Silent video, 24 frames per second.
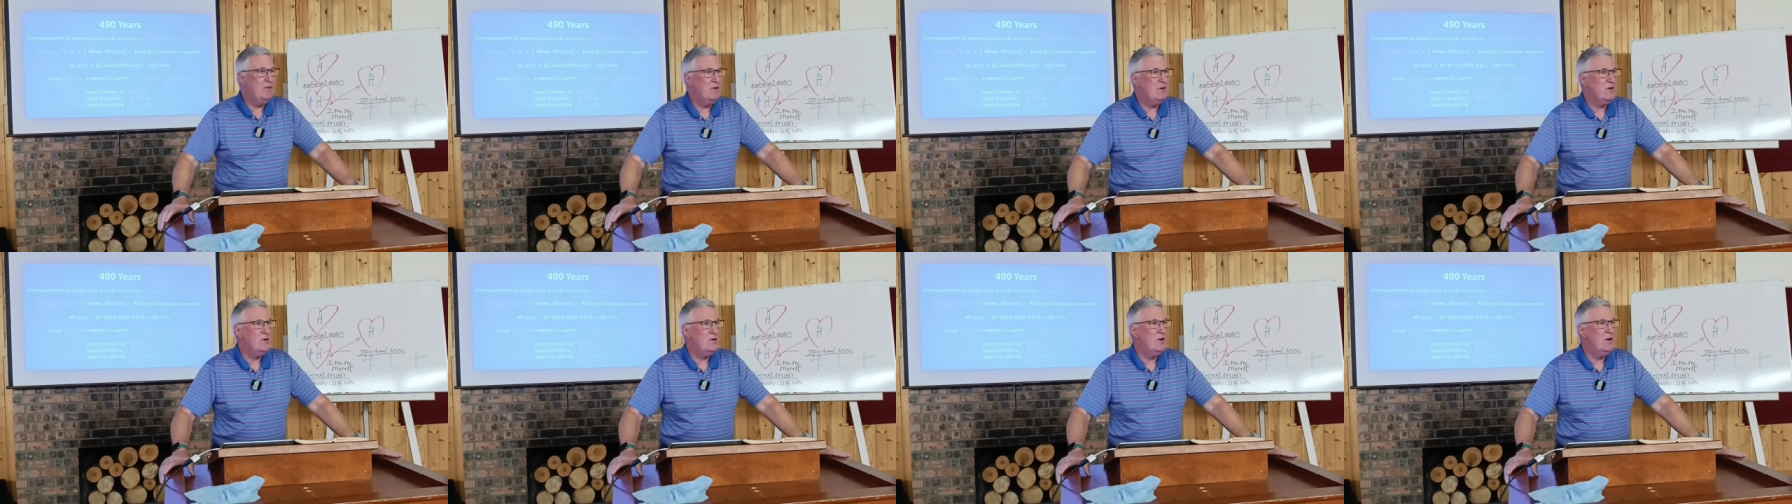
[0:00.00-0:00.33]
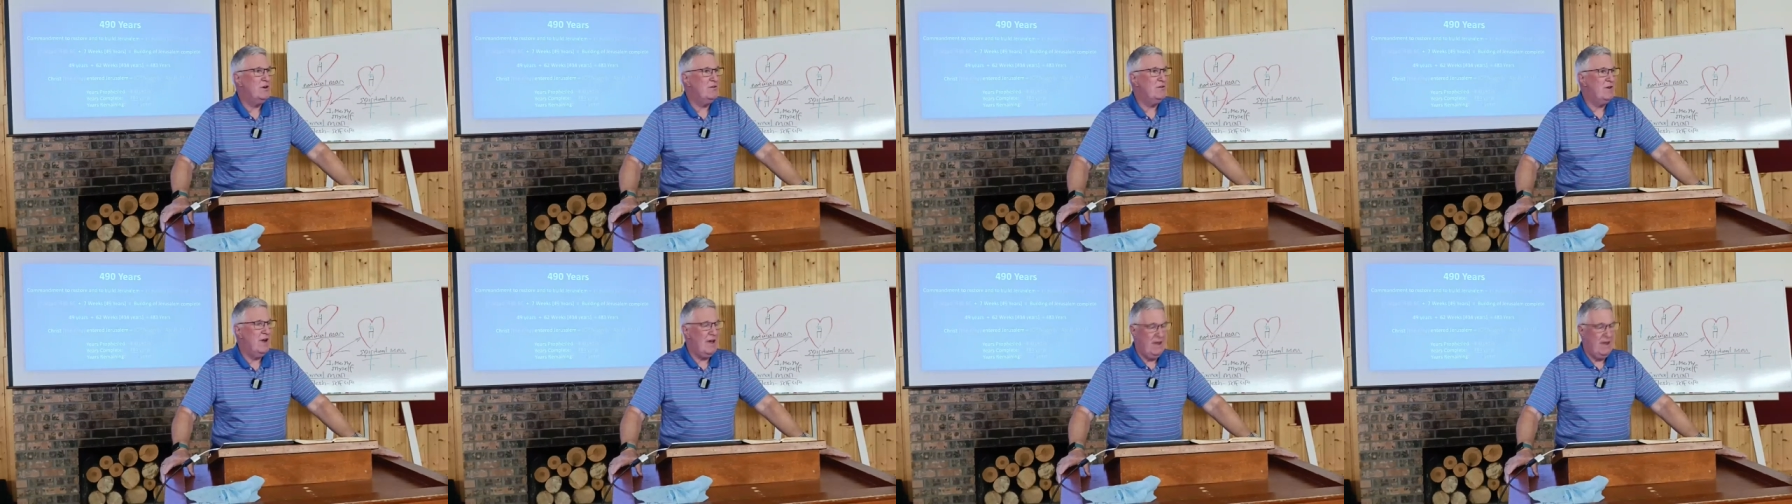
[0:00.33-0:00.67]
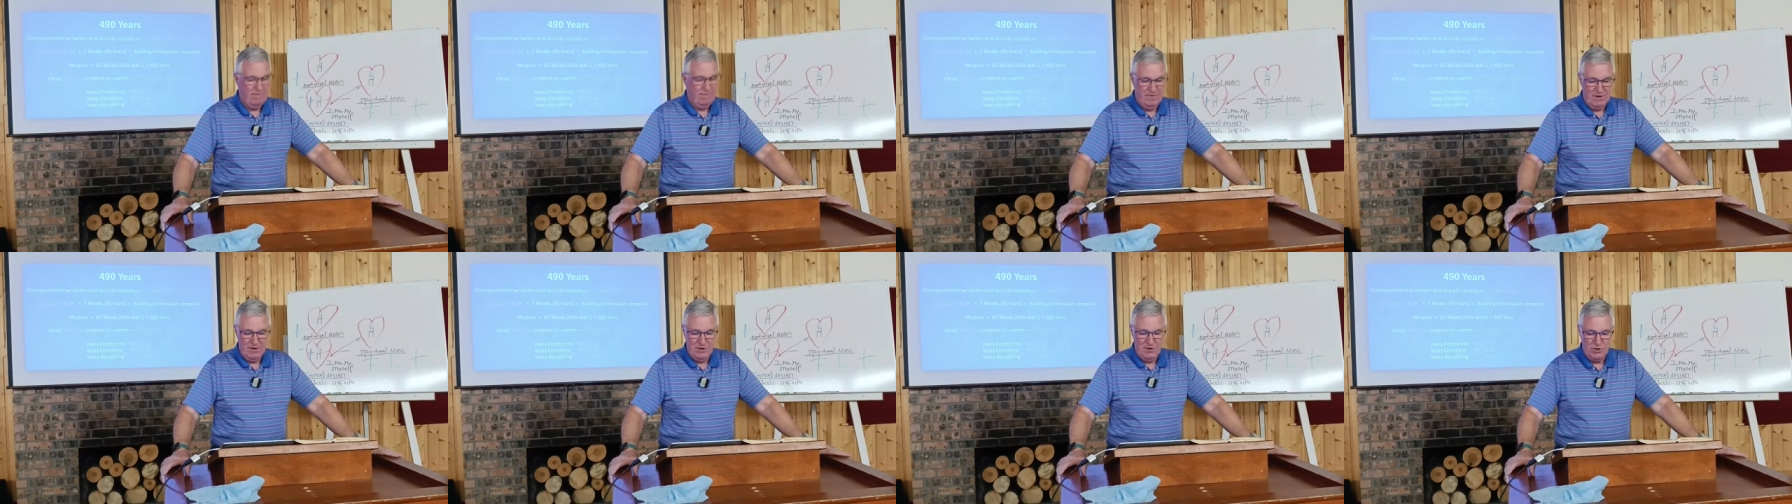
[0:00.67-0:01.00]
The Lord
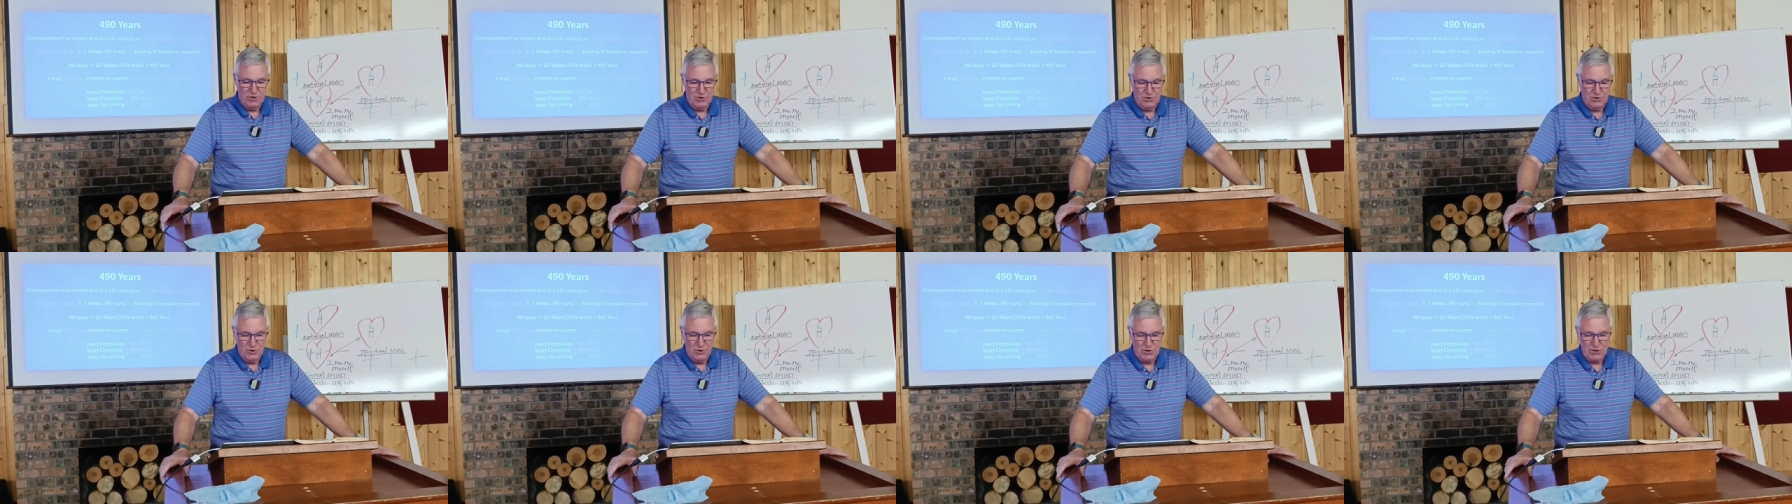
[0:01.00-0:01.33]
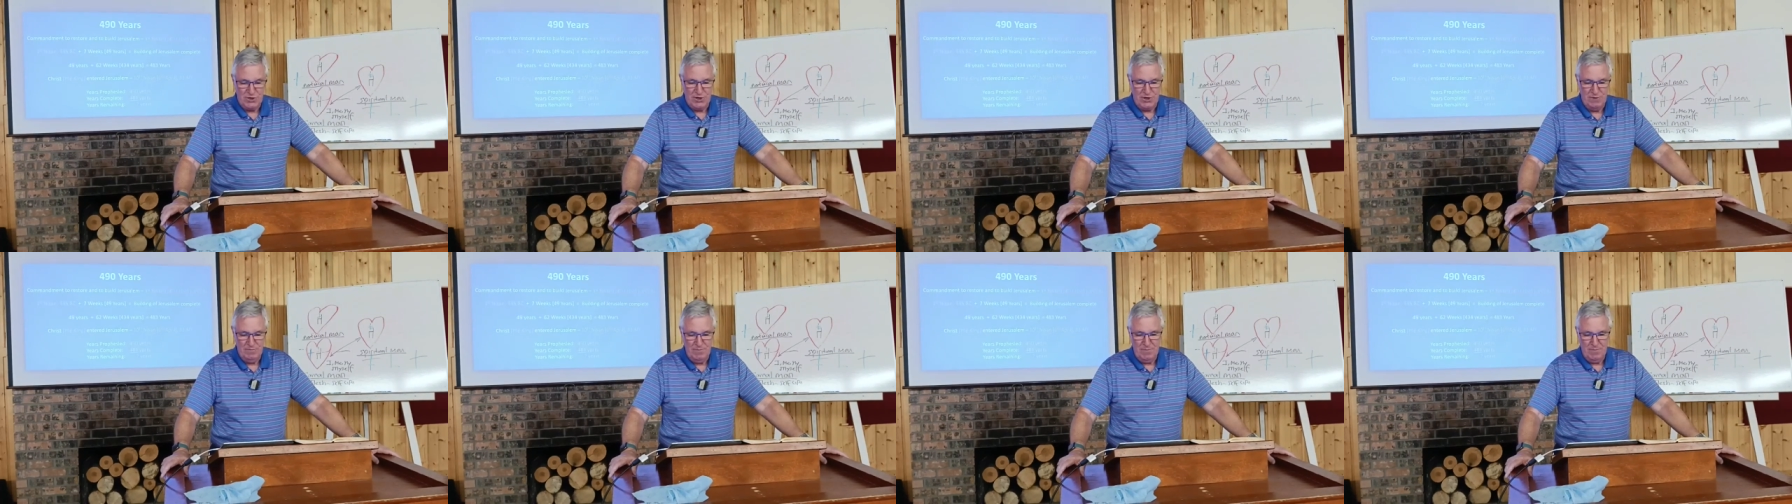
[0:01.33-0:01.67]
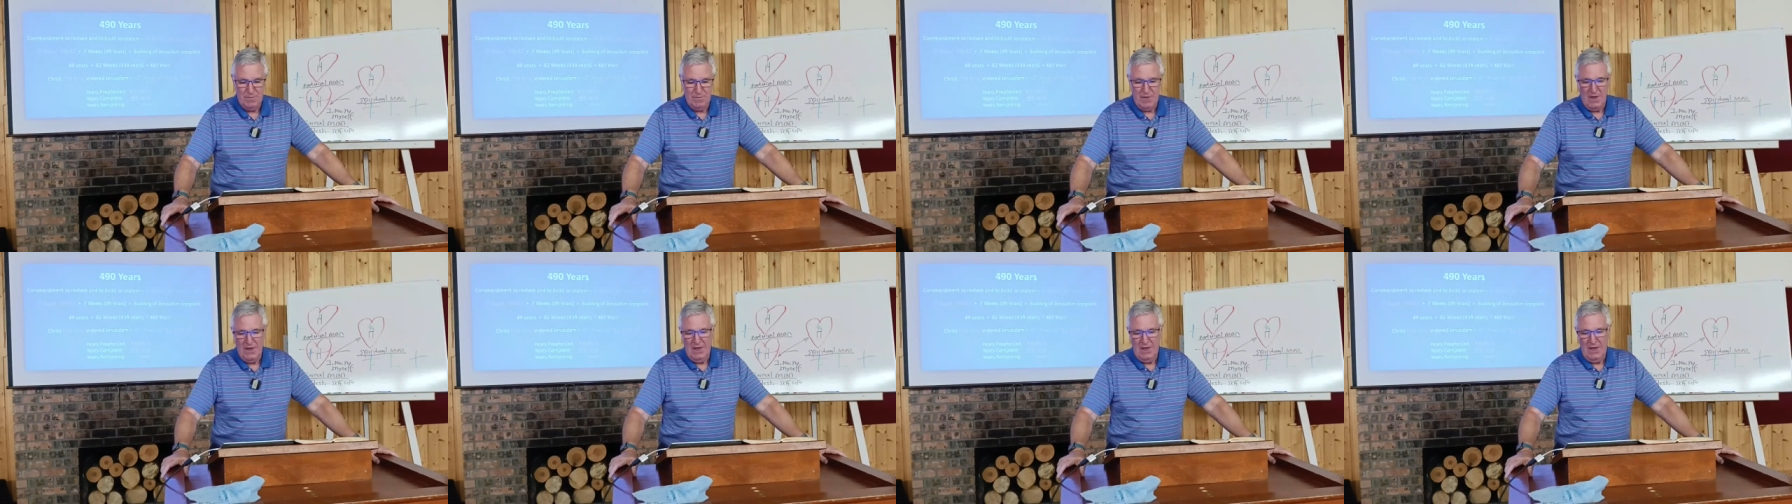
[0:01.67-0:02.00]
arrived in Jerusalem,